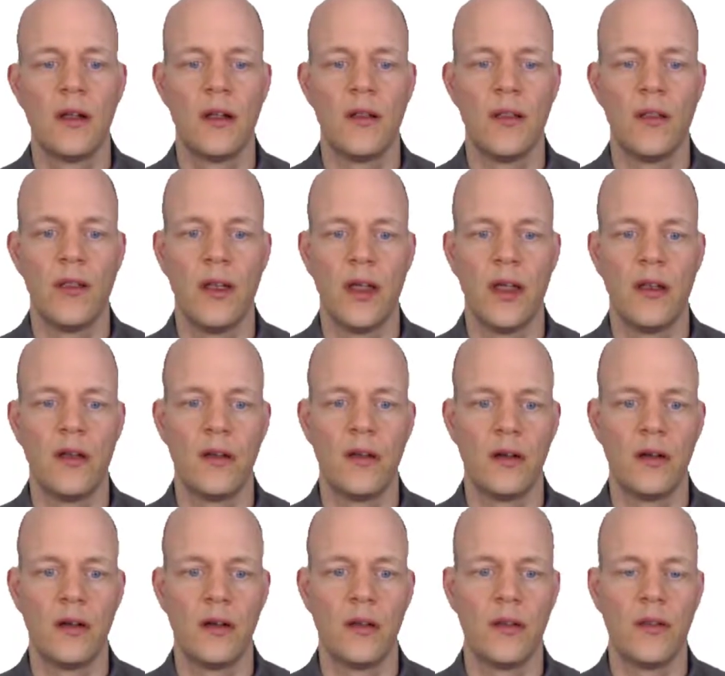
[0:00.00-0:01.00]
Then
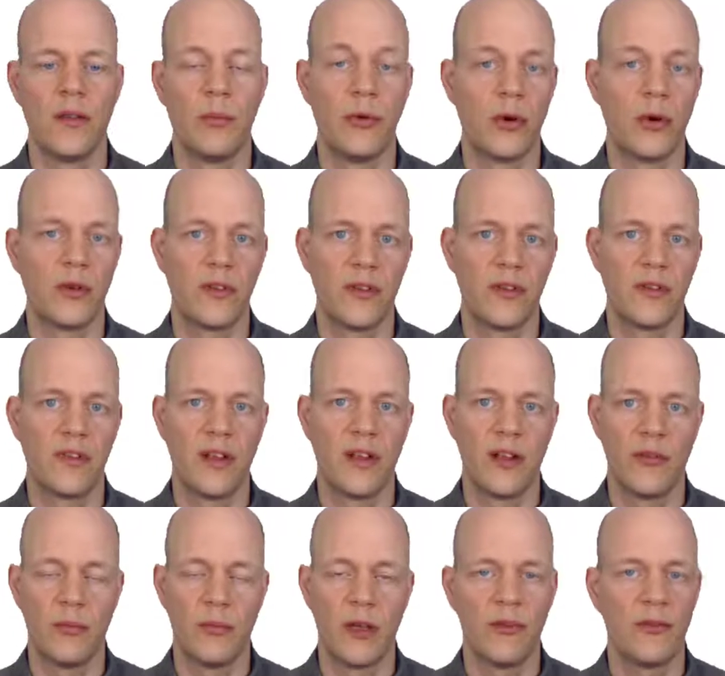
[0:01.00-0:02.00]
the brokers
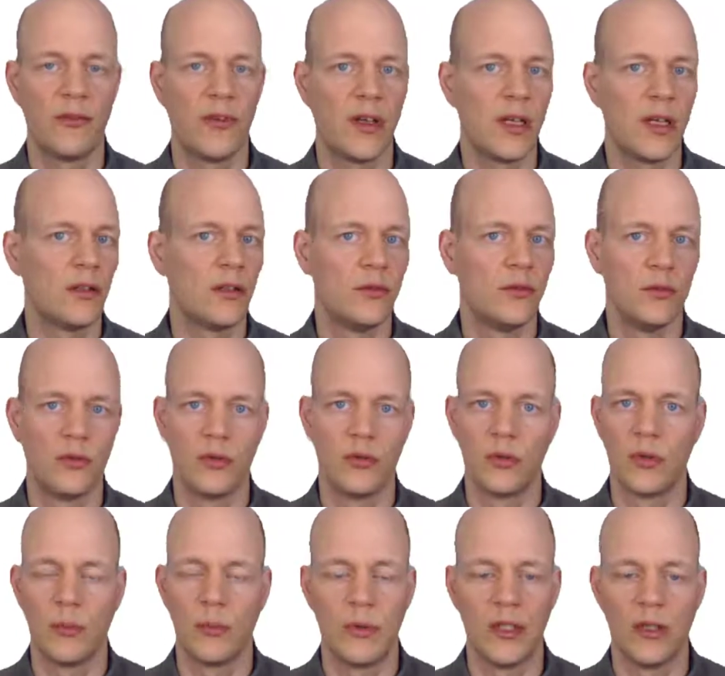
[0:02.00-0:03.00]
itself may fail due
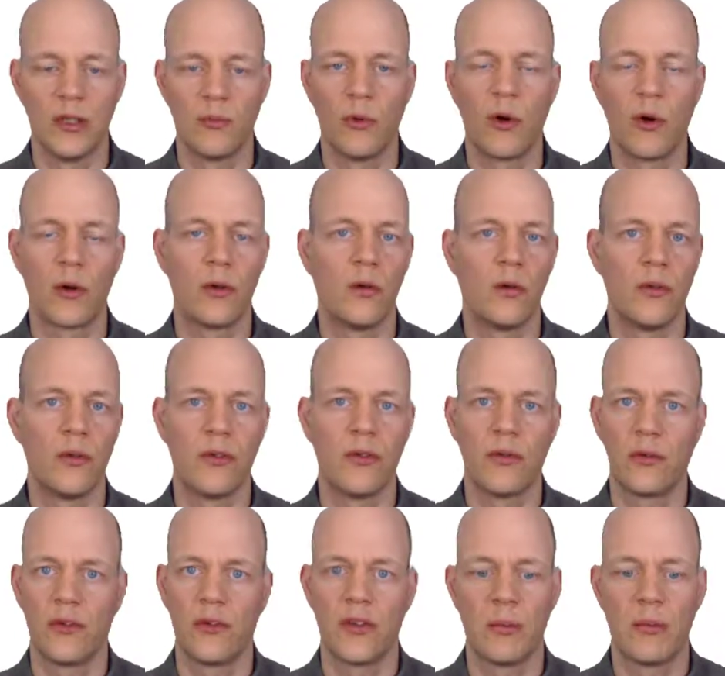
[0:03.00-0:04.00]
to competing
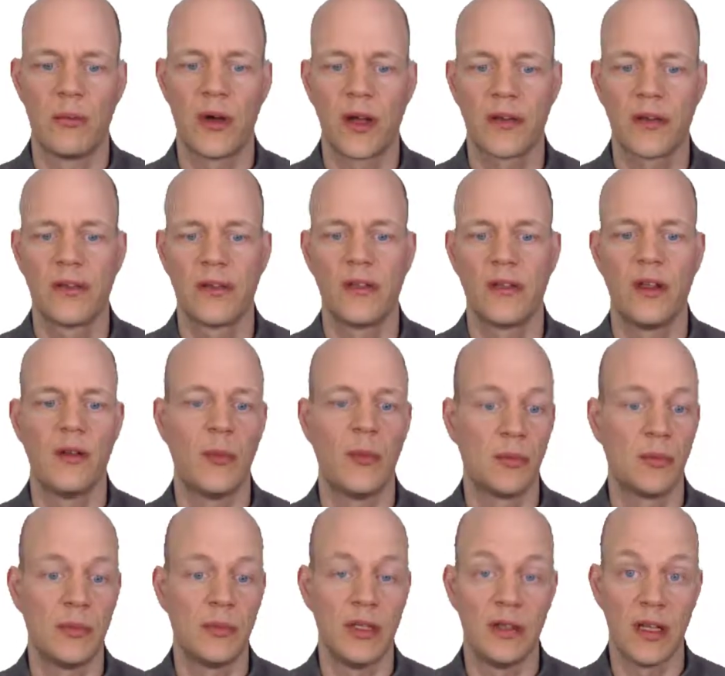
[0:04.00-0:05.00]
workloads or some bugs. There
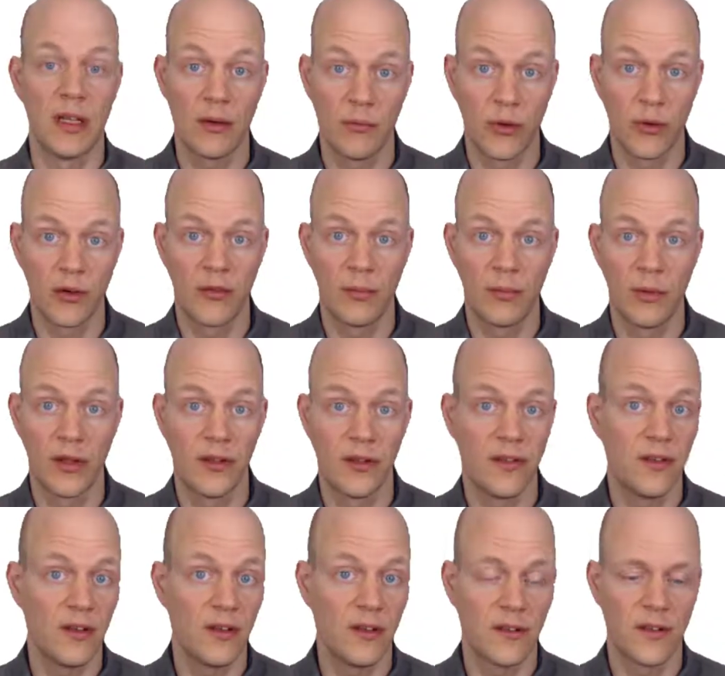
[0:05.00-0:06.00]
might be network
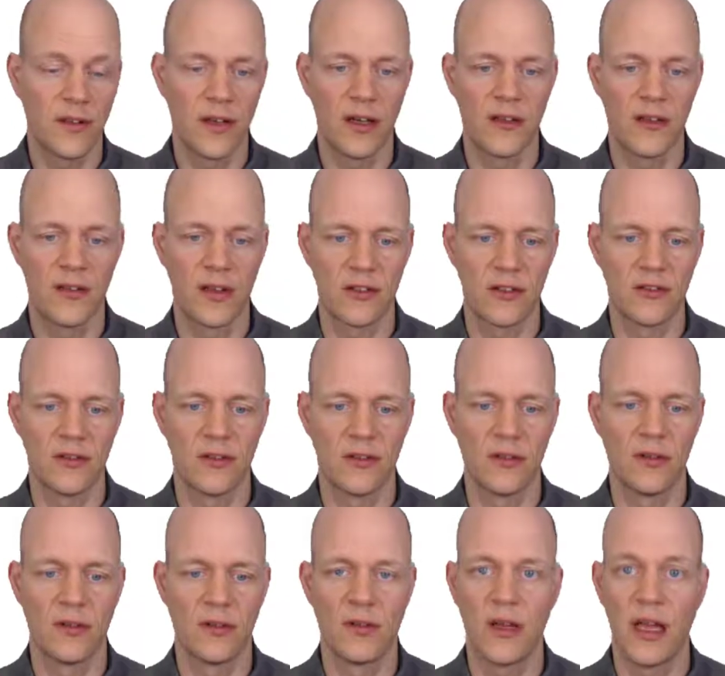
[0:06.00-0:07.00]
splits inside such
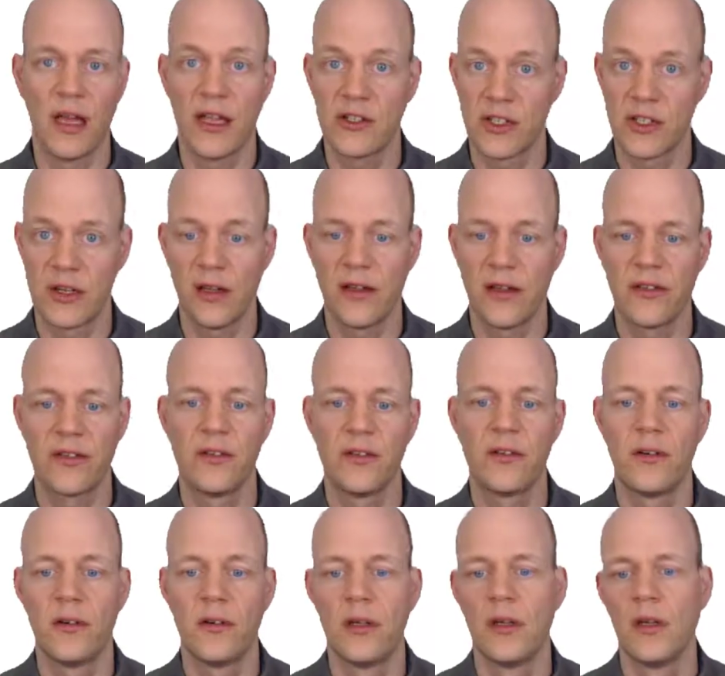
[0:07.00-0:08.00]
a edge
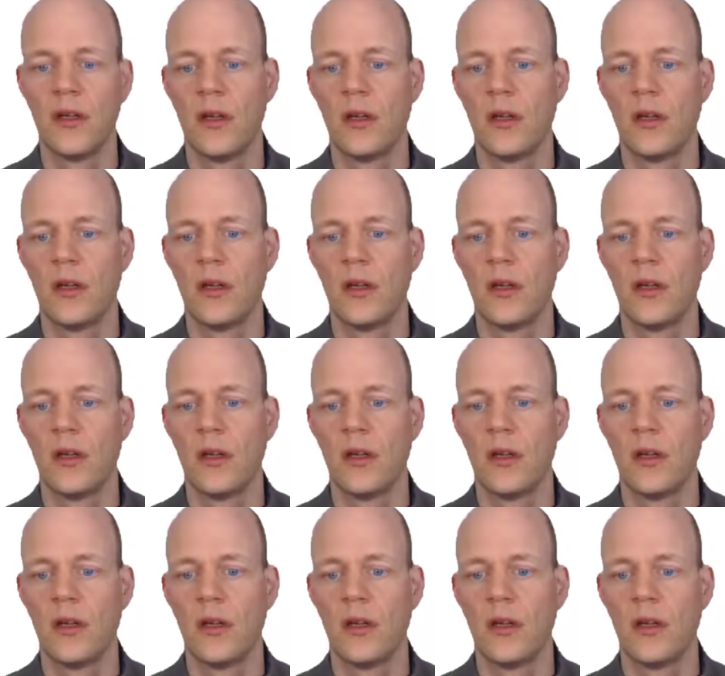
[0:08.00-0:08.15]
cluster.